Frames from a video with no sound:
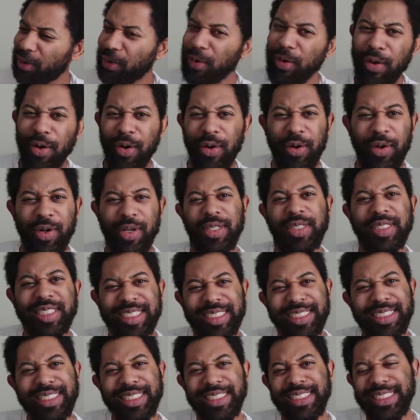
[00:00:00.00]
Ooh,
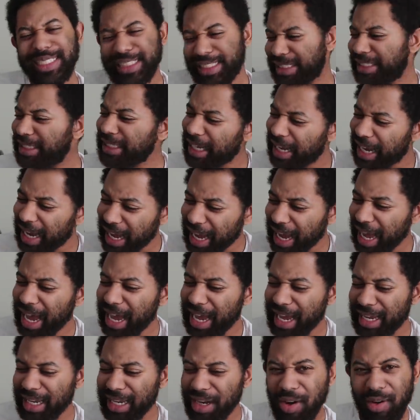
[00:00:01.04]

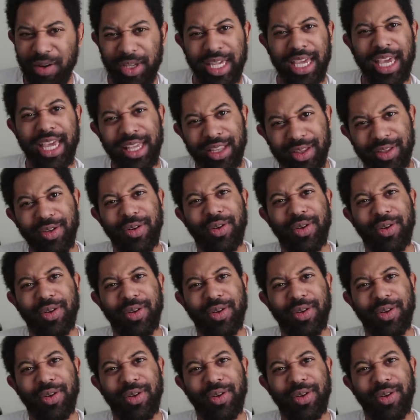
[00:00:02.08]
okay,